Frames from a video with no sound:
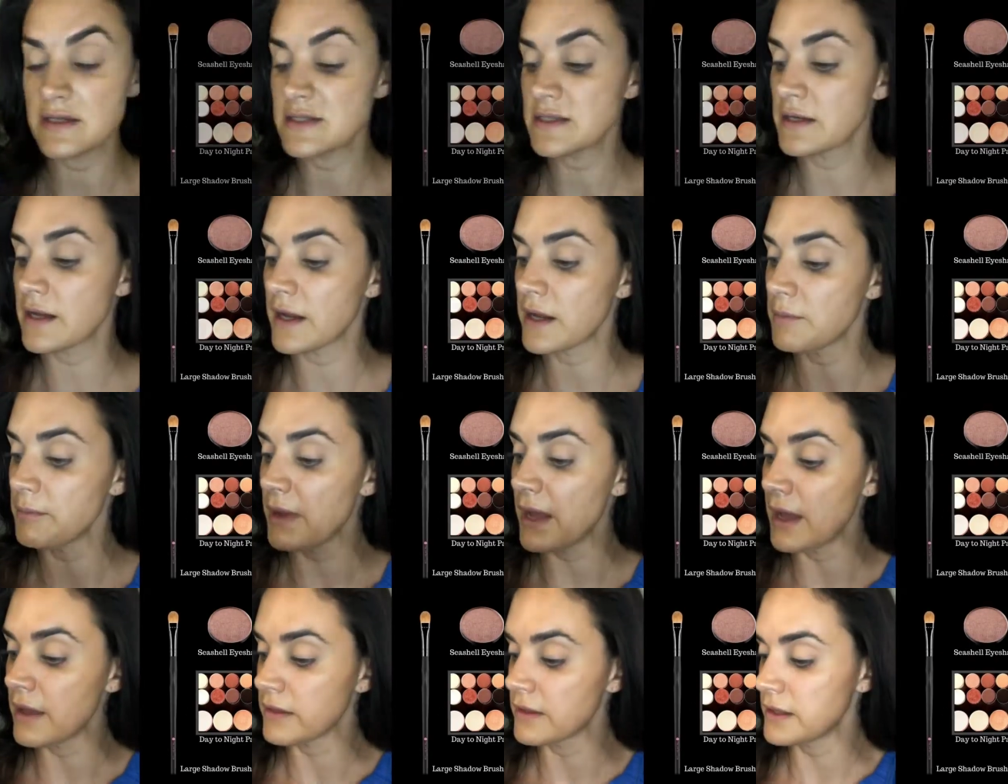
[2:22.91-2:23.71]
Night
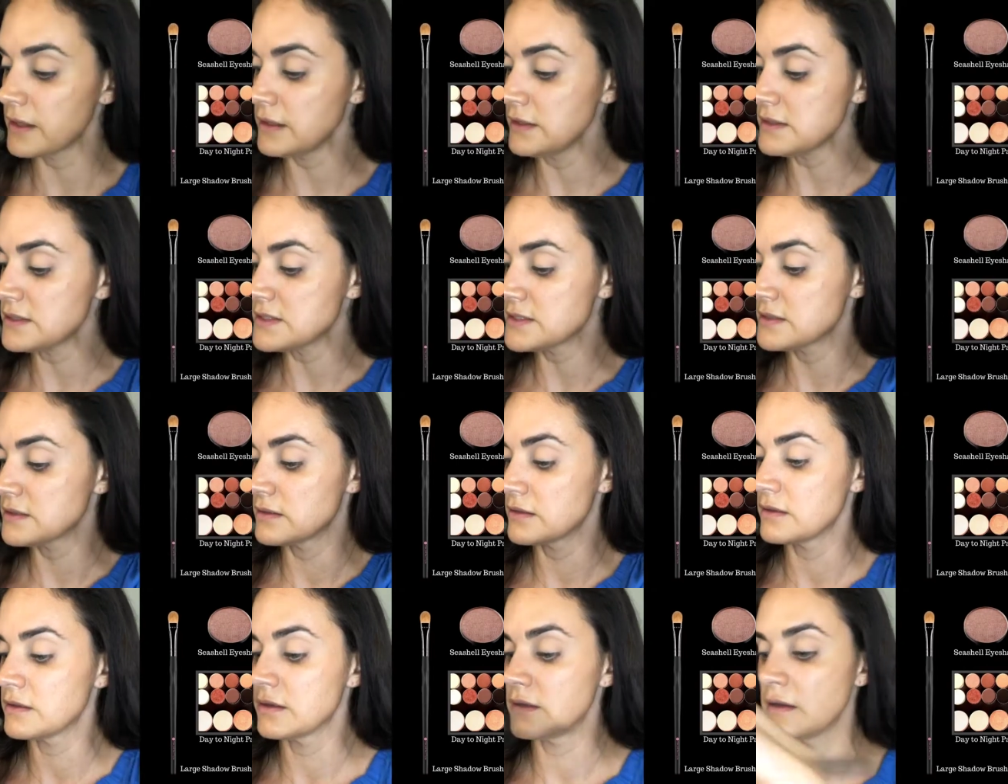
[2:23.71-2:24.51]
palette
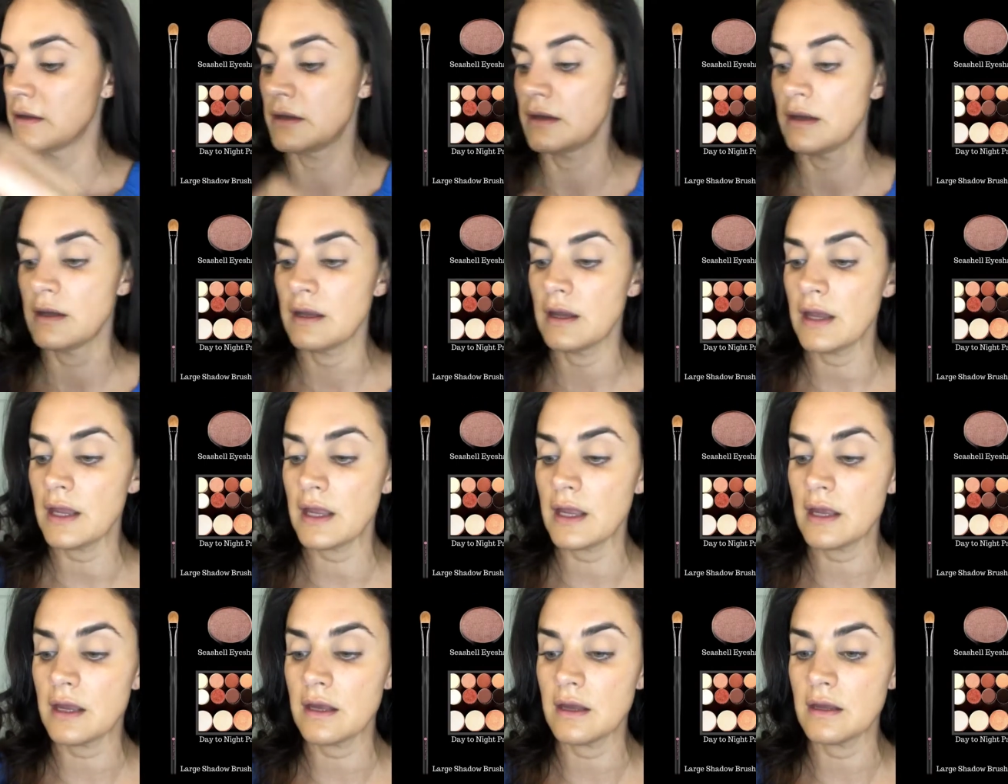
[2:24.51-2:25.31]

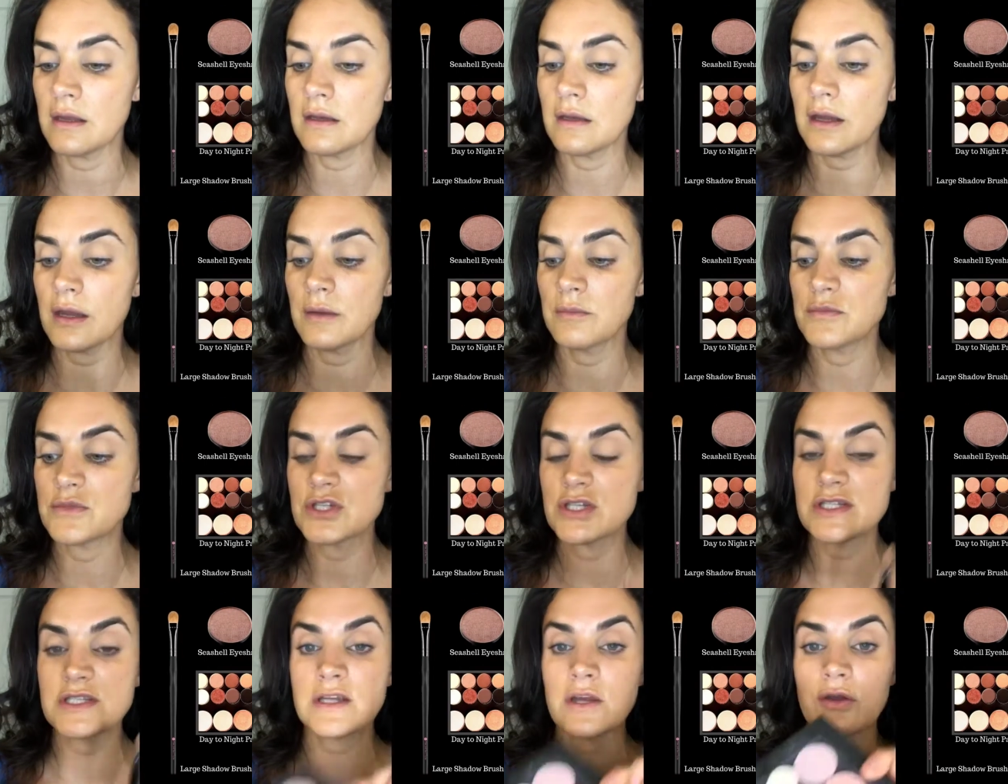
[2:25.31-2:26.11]
and I'm
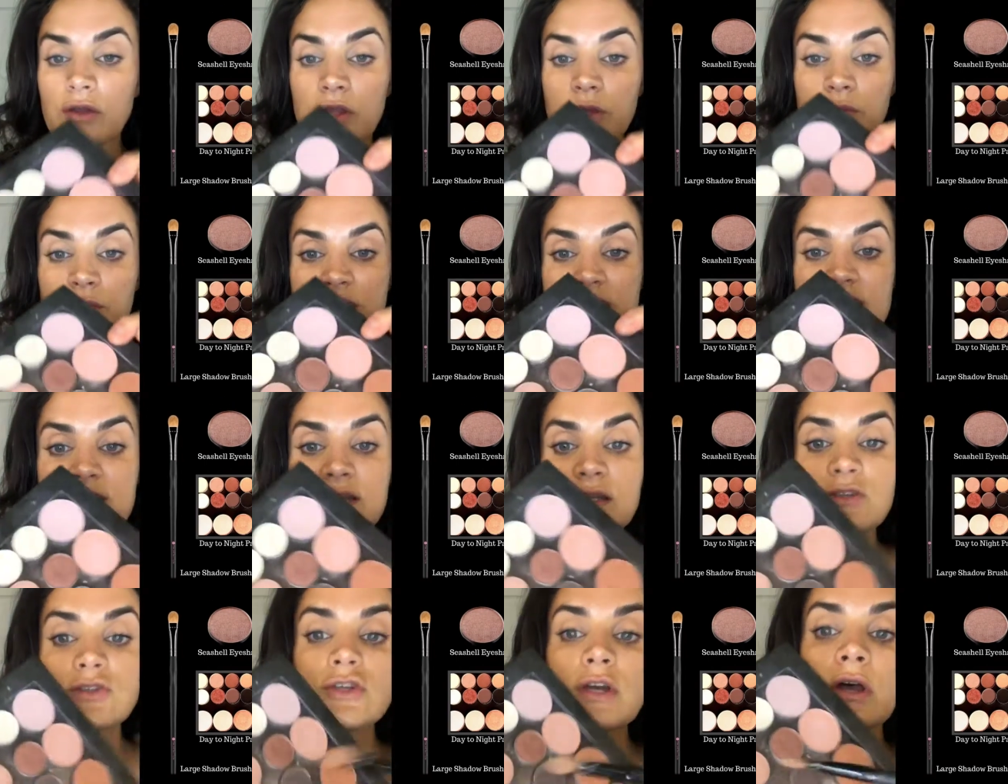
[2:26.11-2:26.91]
just going in with
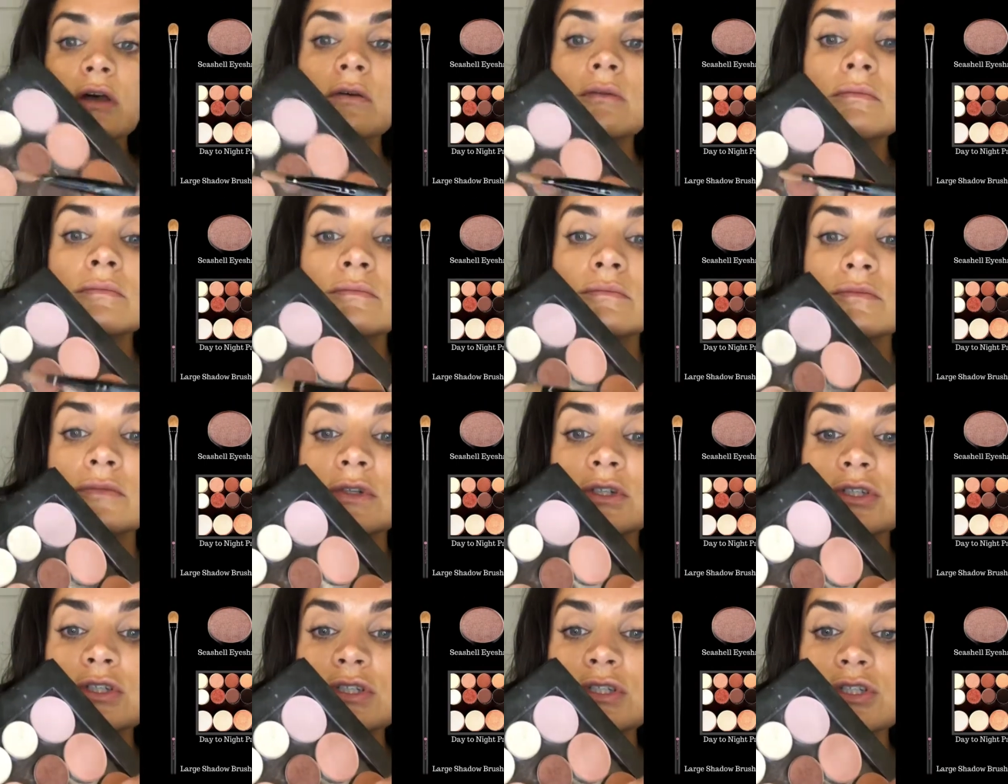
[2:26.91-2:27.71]
Seashell,
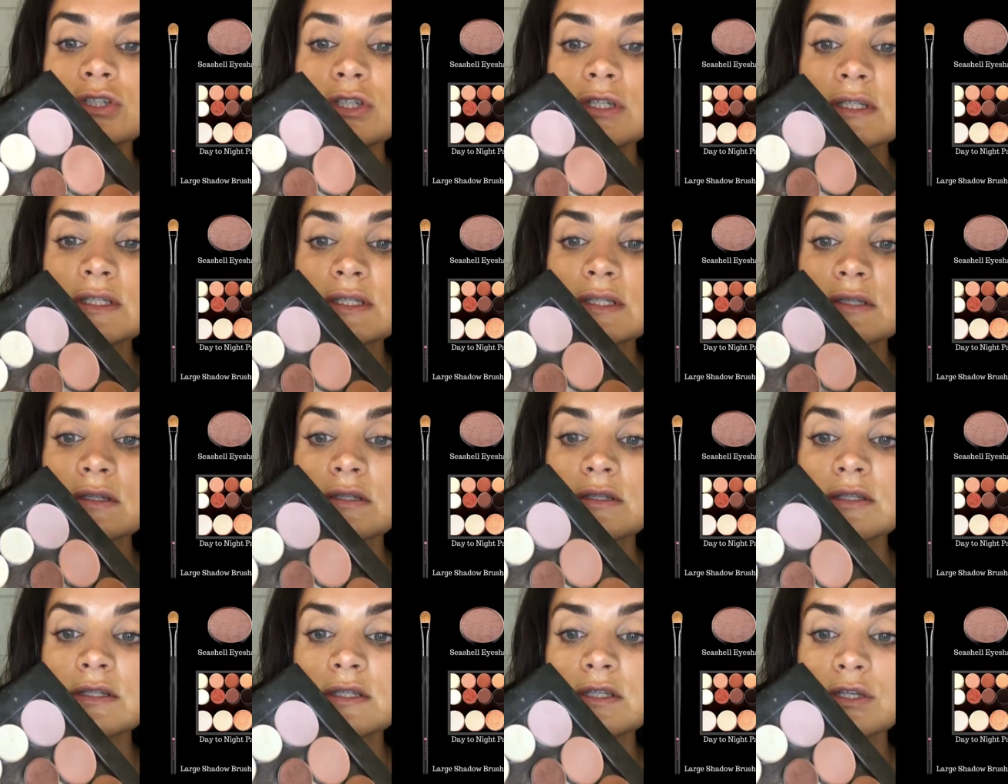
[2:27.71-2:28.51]
which is just
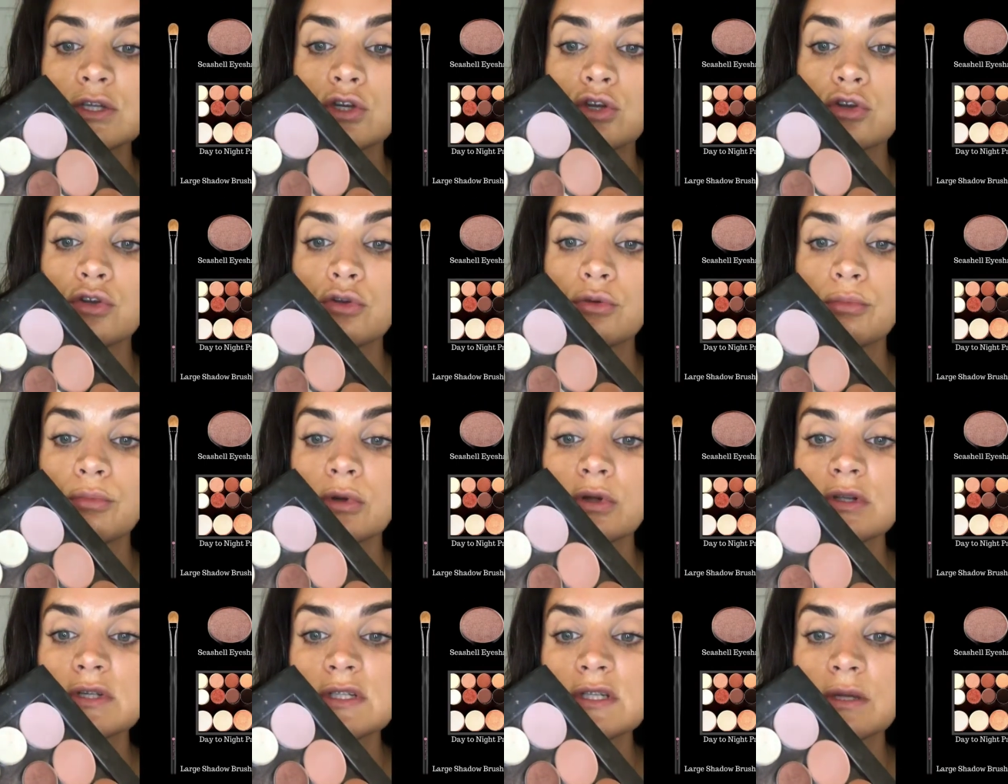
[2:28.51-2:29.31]

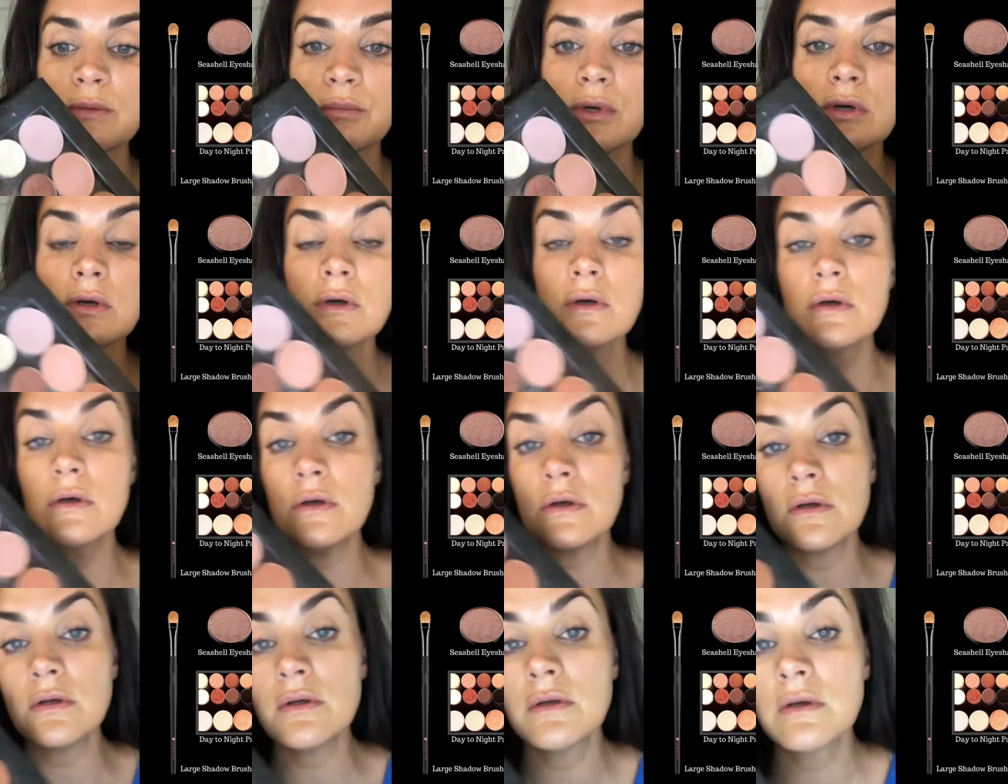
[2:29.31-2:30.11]
super simple.